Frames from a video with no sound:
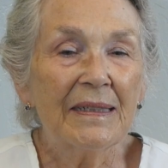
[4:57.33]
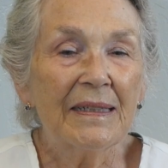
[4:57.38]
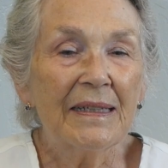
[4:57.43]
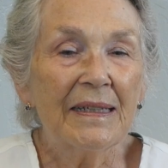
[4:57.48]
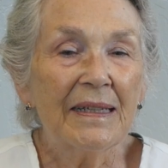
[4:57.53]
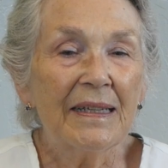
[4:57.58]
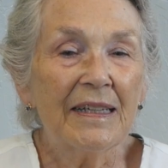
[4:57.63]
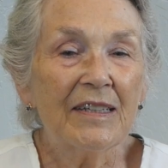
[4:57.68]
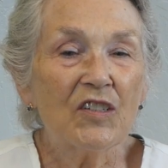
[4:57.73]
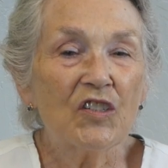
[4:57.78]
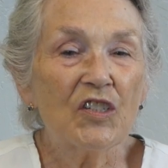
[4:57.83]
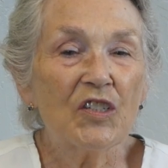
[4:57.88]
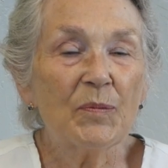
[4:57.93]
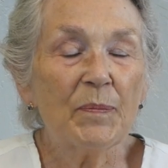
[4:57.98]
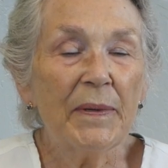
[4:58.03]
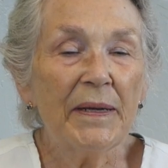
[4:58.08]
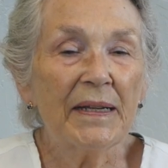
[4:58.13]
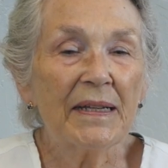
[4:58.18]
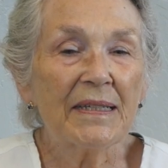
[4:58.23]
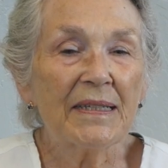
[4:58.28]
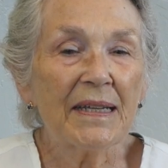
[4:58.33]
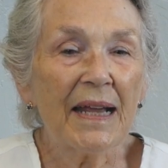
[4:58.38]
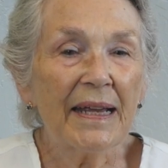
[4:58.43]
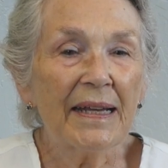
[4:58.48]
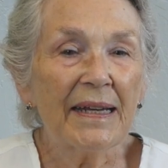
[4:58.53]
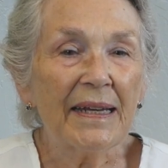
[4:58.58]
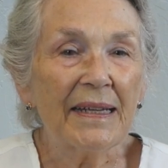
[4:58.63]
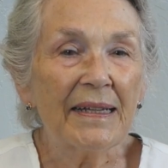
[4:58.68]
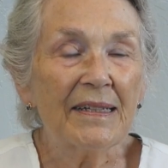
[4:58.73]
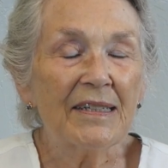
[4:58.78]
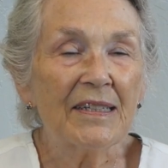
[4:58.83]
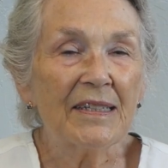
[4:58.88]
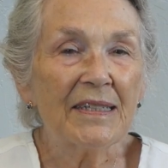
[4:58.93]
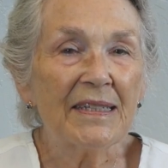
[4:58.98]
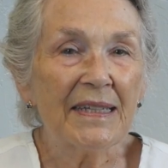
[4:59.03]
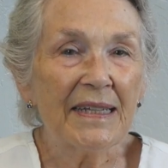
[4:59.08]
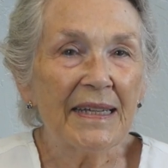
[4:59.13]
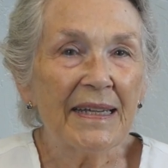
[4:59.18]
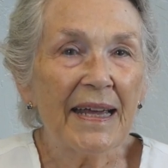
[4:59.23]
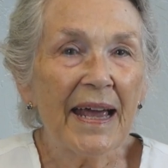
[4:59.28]
it's just been exciting to
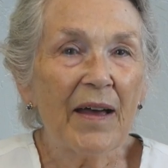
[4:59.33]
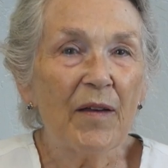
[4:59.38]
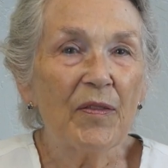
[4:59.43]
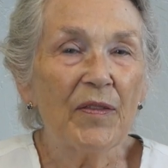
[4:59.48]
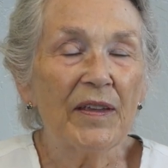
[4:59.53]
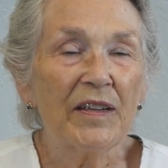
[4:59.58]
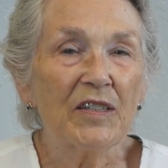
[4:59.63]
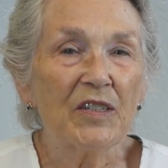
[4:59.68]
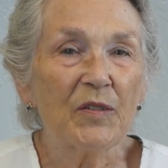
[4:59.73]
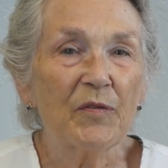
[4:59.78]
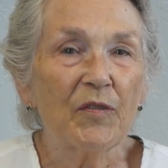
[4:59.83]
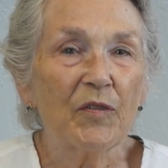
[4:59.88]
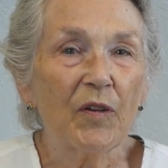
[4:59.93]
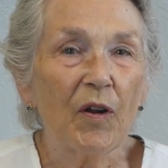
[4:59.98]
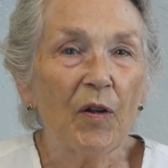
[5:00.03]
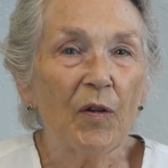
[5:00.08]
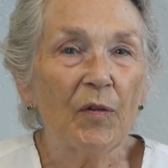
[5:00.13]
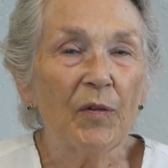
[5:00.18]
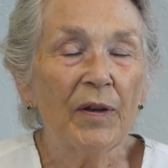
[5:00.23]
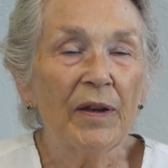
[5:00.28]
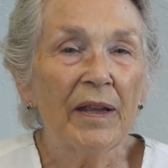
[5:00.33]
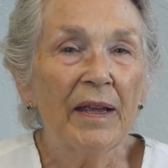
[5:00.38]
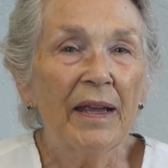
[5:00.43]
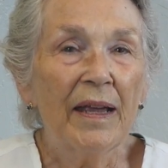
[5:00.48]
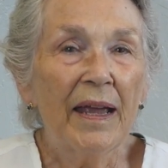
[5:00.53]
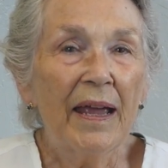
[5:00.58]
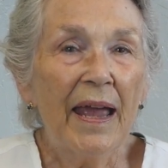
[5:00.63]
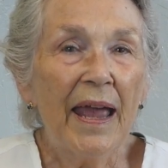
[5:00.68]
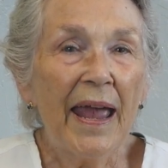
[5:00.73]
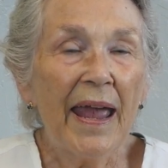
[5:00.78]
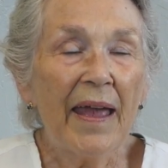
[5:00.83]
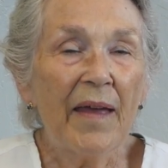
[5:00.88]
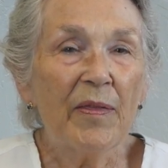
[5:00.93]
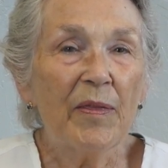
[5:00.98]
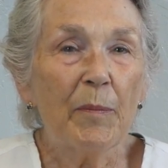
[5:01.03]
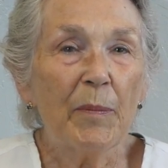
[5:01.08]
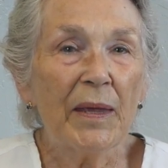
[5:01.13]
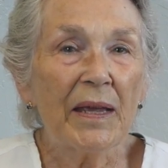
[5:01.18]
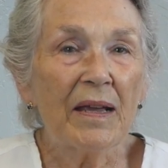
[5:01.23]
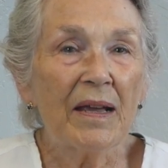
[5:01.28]
see how things have grown.
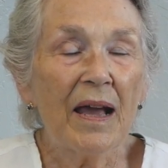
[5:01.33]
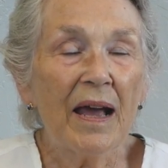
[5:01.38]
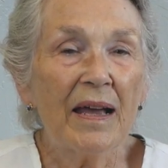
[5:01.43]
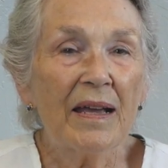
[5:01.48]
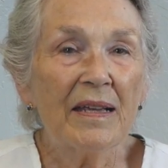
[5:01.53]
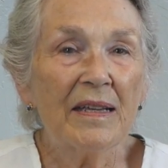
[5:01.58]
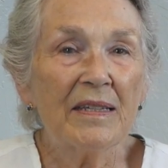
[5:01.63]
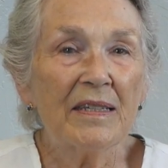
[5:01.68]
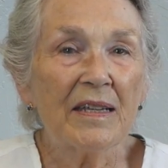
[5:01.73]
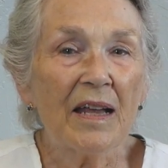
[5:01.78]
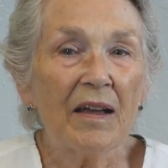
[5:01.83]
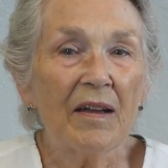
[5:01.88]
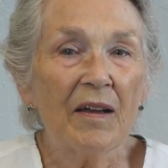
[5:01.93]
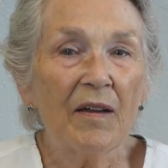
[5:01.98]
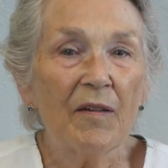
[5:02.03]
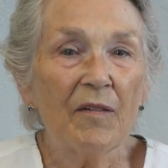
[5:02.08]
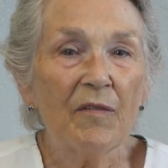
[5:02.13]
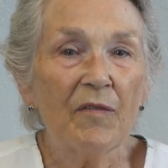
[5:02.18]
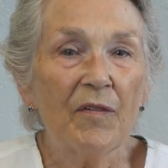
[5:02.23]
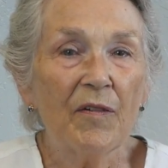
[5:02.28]
And because of